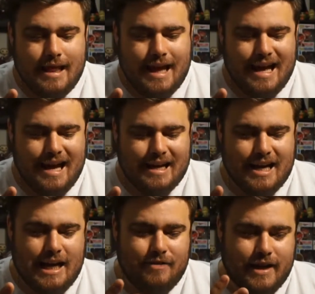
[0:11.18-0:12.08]

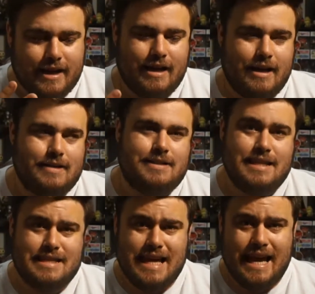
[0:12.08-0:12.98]
kind of like a
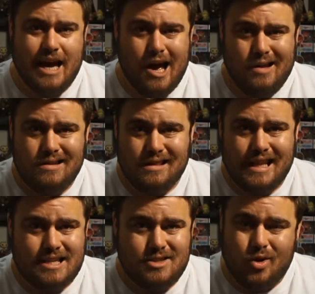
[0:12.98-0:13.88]
sit down,
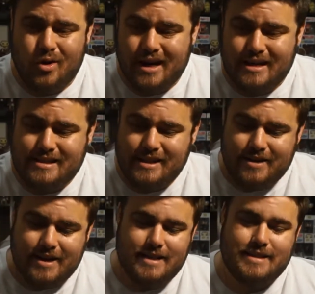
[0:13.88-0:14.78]
let's talk kind of
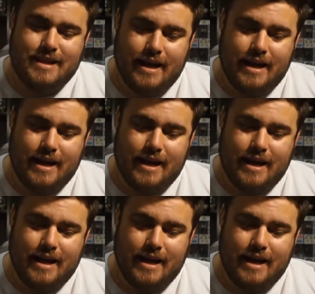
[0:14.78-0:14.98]
series.